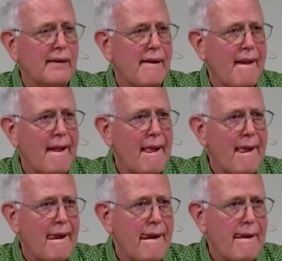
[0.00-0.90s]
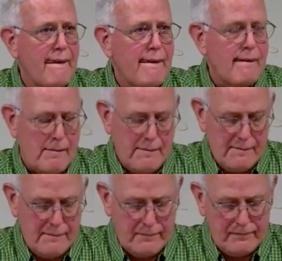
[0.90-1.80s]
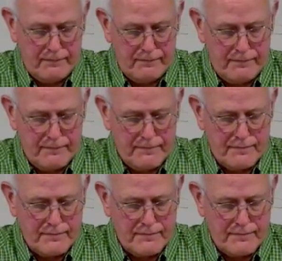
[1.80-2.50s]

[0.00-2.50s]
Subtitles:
(silence)